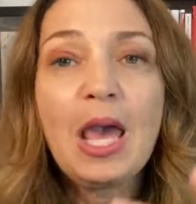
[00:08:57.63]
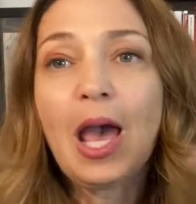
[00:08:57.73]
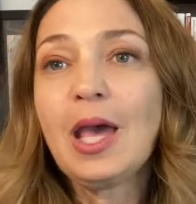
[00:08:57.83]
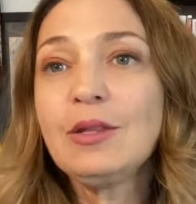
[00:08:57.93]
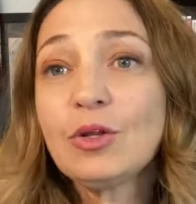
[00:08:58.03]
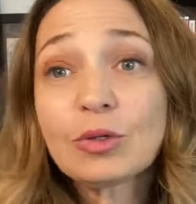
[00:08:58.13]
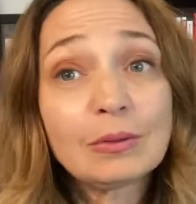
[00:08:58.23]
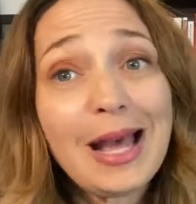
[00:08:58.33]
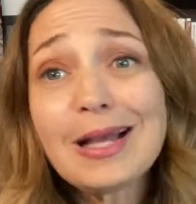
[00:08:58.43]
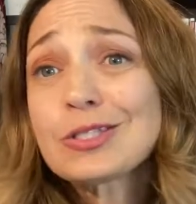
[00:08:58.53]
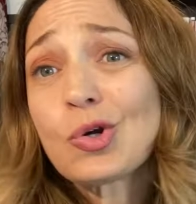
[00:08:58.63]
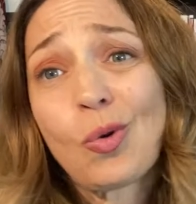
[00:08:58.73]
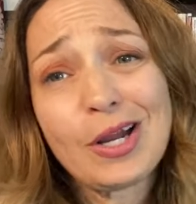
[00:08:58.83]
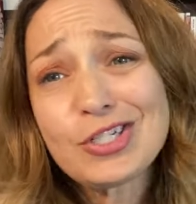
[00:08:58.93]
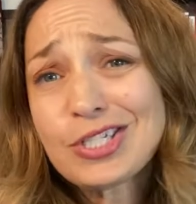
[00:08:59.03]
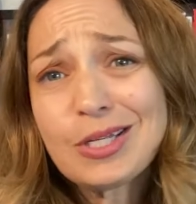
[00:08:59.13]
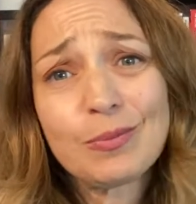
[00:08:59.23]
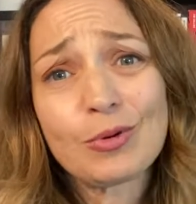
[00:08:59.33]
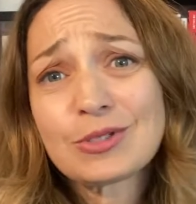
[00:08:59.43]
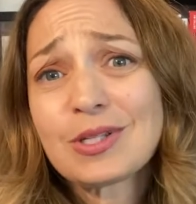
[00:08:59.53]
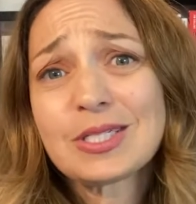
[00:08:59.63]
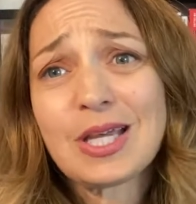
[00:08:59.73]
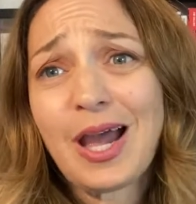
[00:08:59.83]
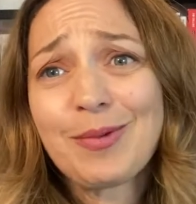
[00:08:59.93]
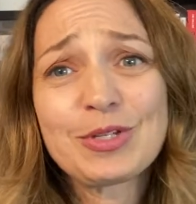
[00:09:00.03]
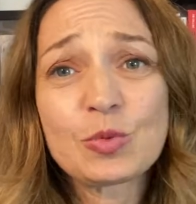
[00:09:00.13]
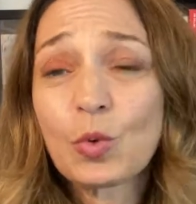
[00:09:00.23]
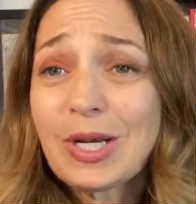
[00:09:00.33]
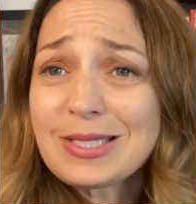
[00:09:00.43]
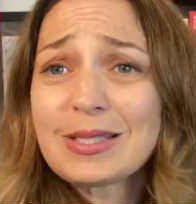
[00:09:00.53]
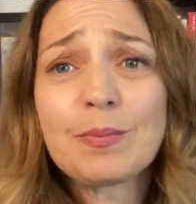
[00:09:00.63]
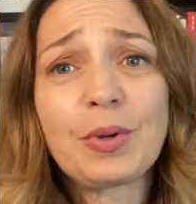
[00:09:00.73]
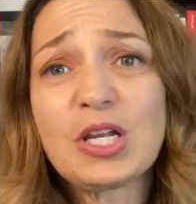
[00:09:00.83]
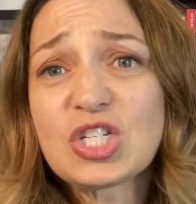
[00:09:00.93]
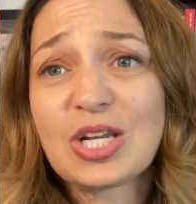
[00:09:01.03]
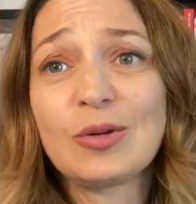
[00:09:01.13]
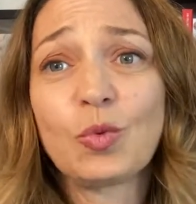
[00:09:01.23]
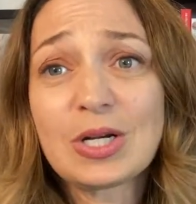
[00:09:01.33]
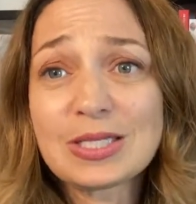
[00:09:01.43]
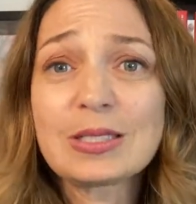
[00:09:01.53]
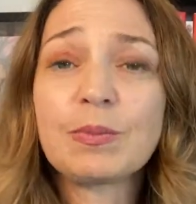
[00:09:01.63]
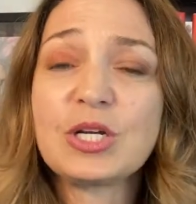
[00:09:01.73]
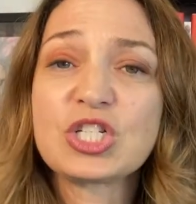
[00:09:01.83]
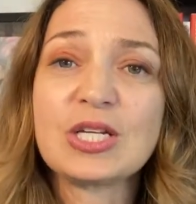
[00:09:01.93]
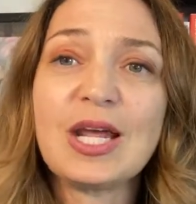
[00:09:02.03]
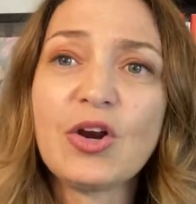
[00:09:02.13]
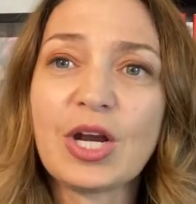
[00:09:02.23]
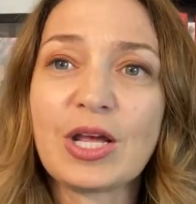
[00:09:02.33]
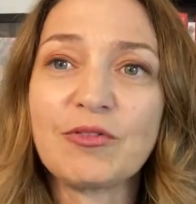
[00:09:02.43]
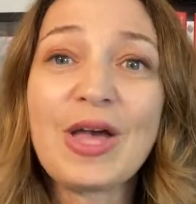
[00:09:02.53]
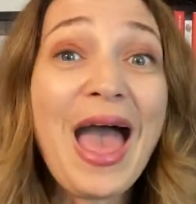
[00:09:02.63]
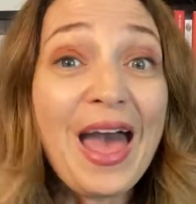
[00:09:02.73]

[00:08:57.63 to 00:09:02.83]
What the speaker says: And their last question most of the time is, what is the budget and what is the budget narrative?